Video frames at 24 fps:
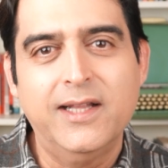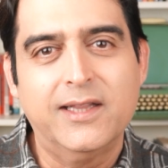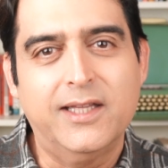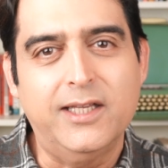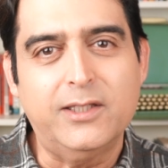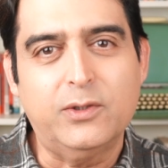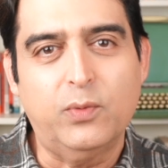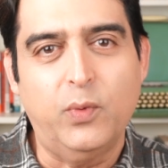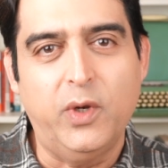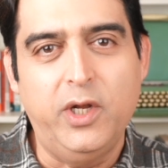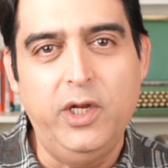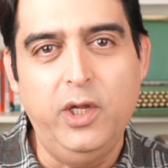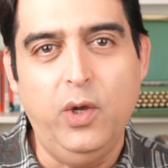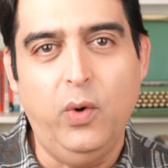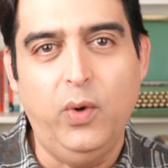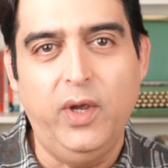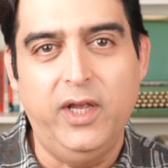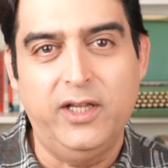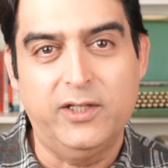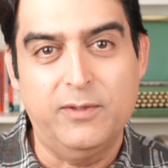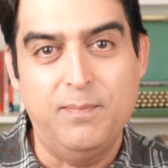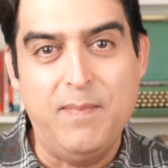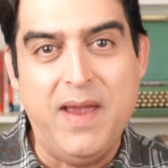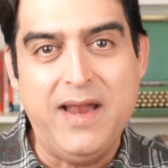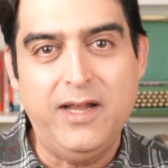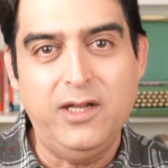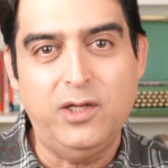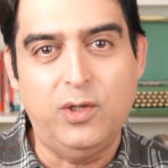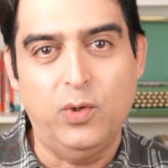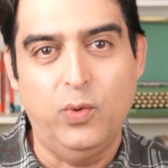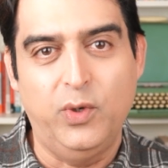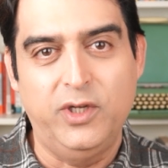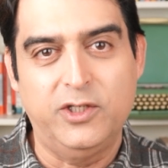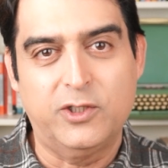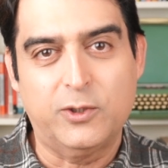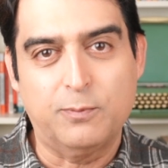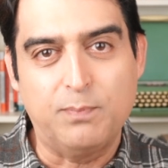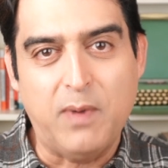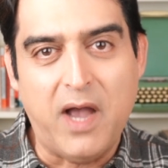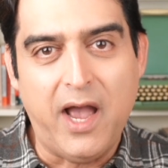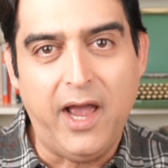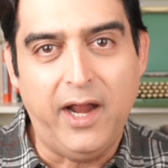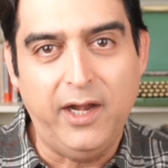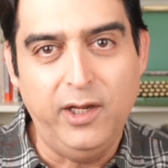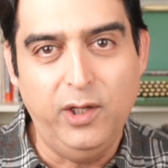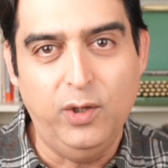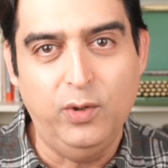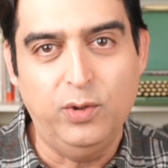This video is meant to
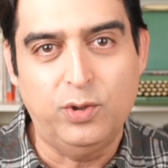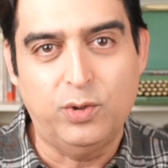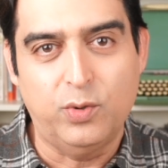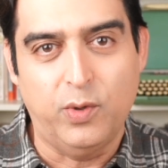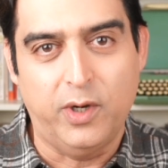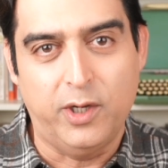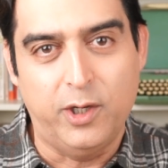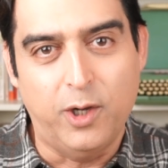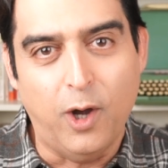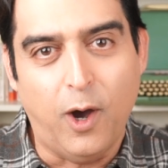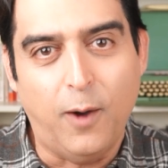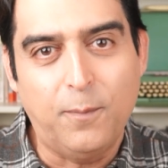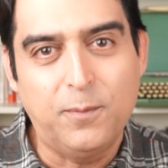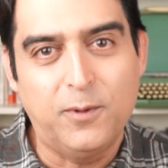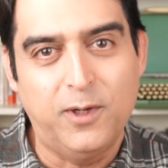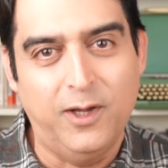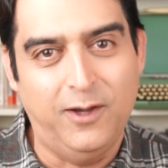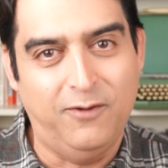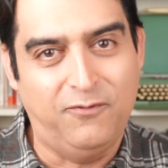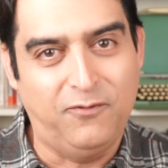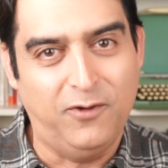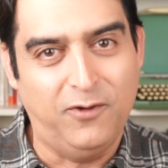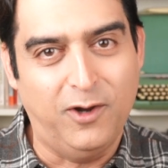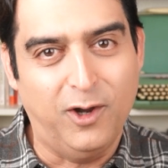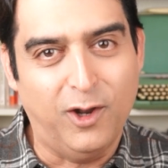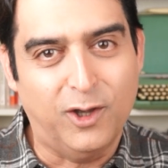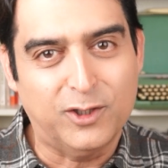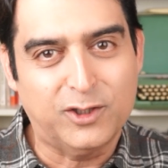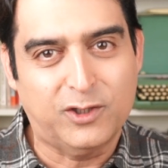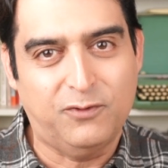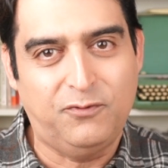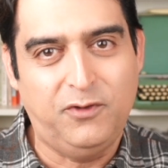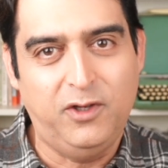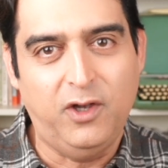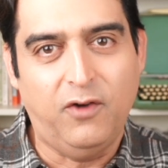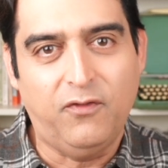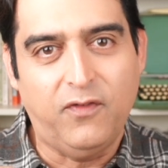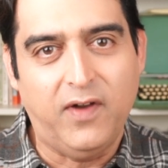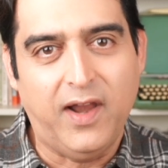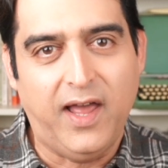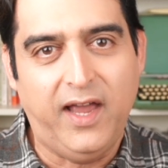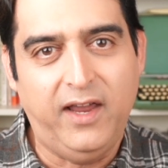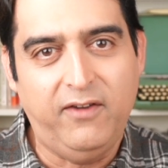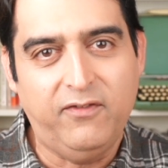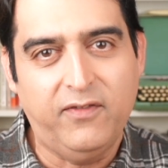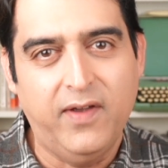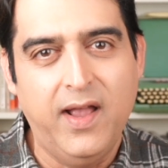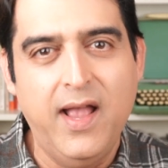inspire you to adopt a philosophy of
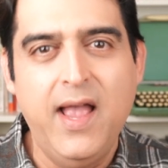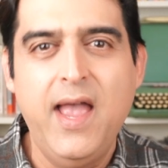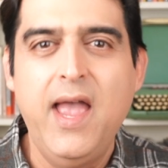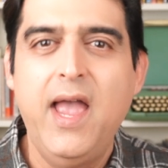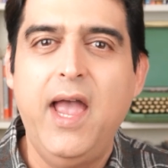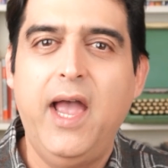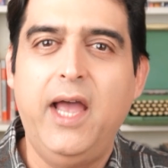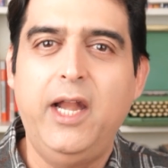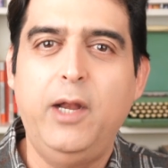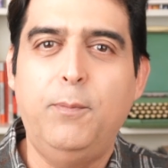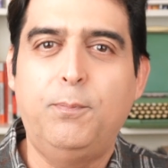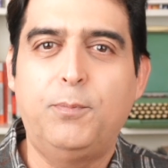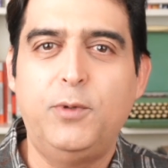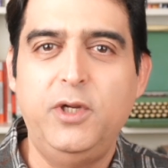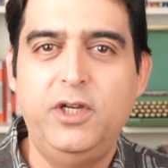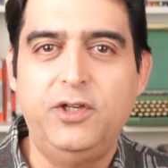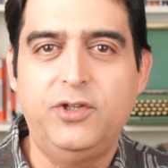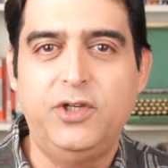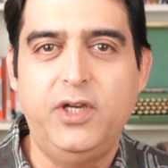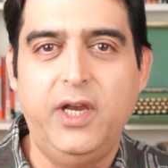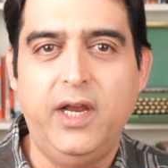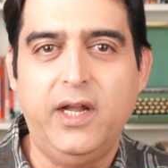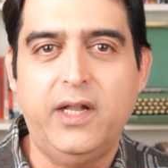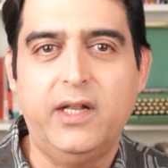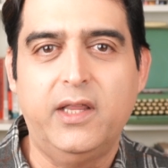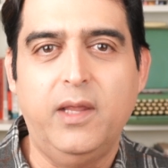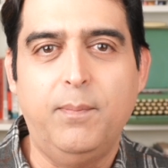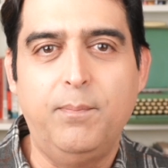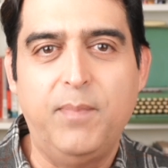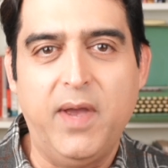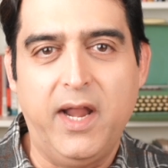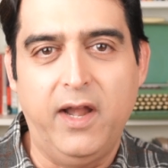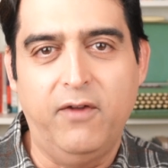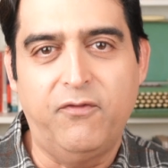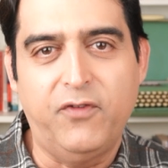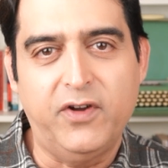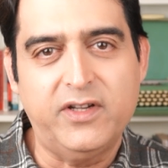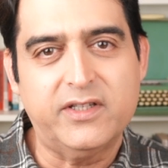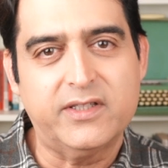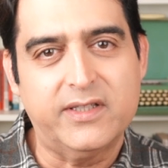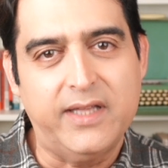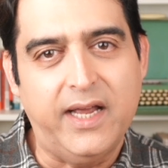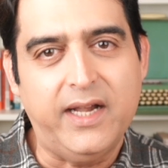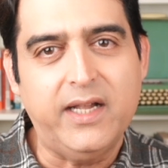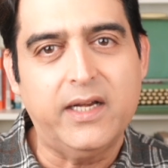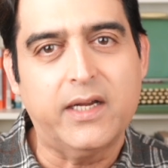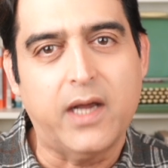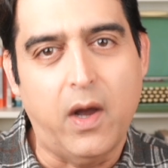life and appreciate the benefits
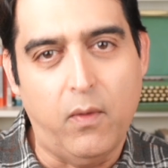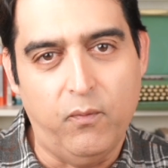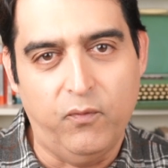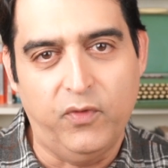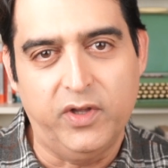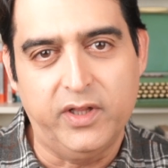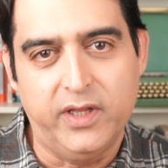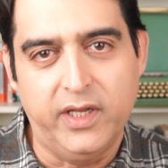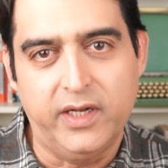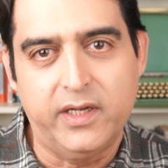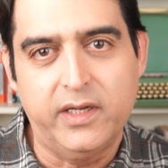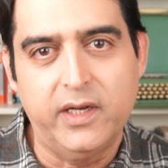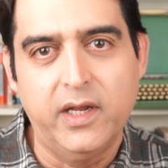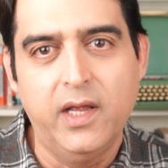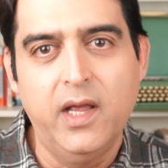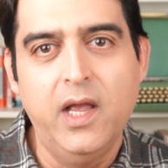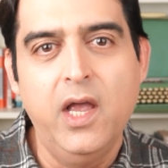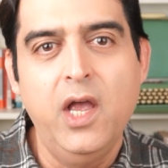that come with it.